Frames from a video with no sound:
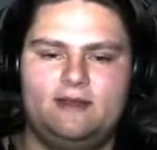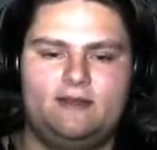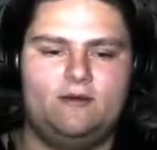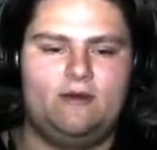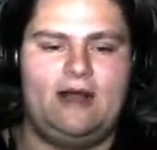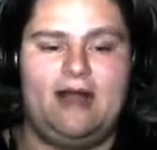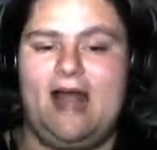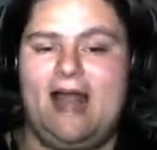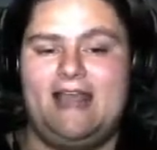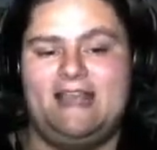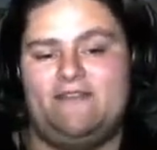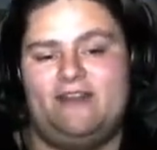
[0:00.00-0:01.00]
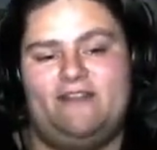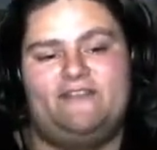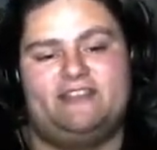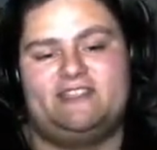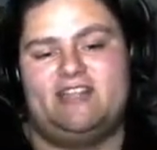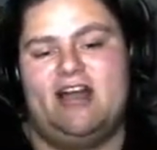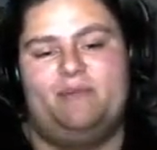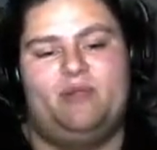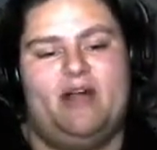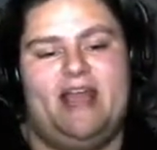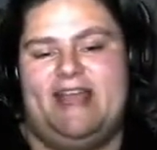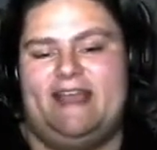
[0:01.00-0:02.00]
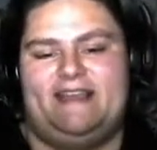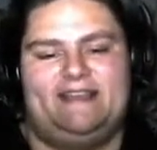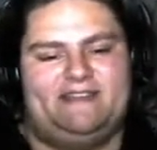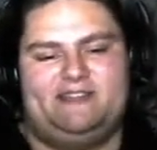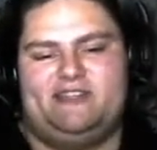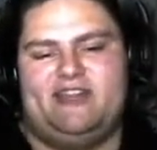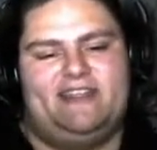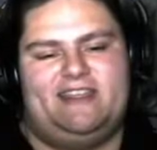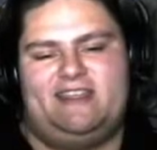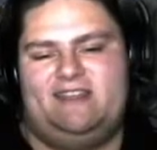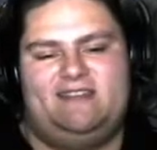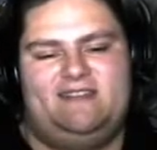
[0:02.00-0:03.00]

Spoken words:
Well, even if he stopped playing, there's nothing.